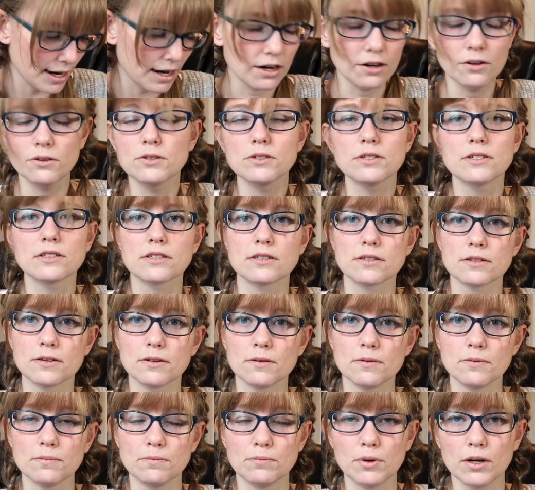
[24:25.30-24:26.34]
Howe's
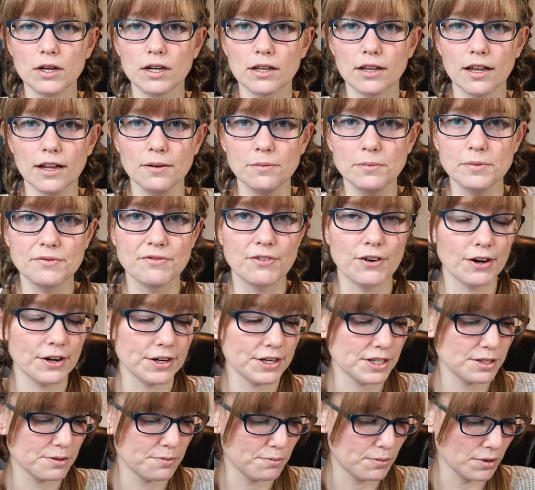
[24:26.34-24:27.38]
book clubs,
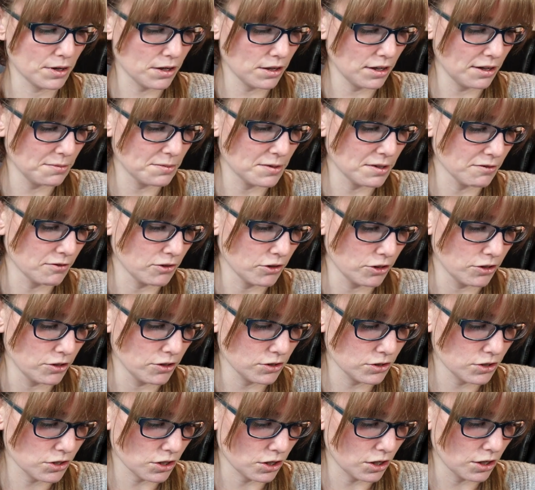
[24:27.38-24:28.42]
various book clubs of hers,